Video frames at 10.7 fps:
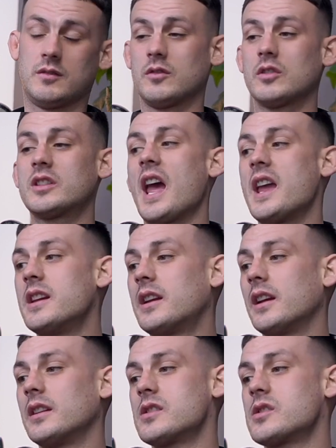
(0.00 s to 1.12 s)
Take
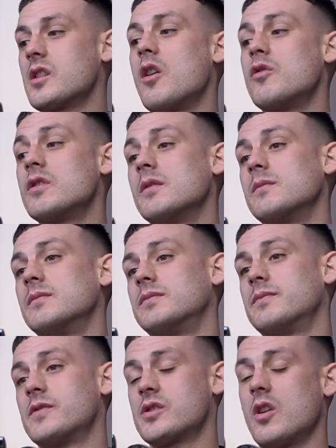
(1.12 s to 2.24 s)
sodium,
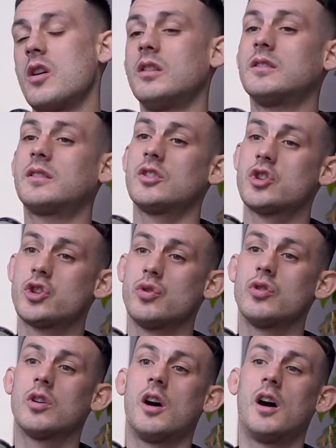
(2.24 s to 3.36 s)
salt,
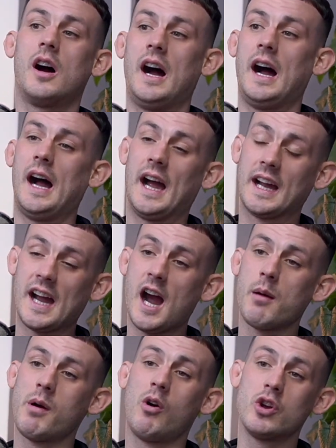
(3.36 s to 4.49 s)
sugar and
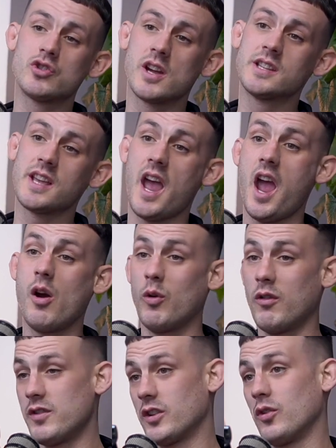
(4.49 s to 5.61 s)
carbohydrates out of
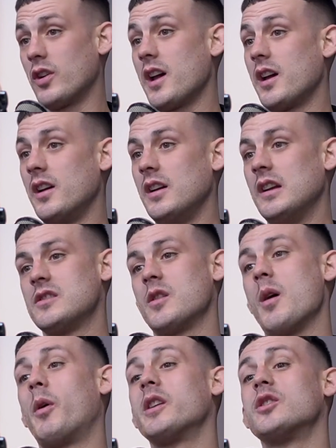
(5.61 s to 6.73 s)
your diet so your
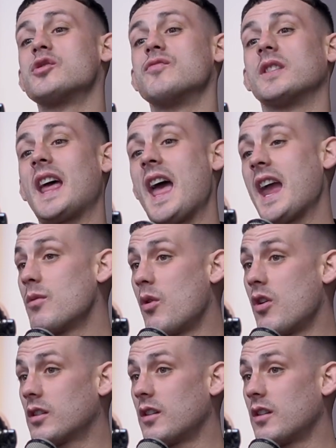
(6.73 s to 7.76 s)
body doesn't retain water.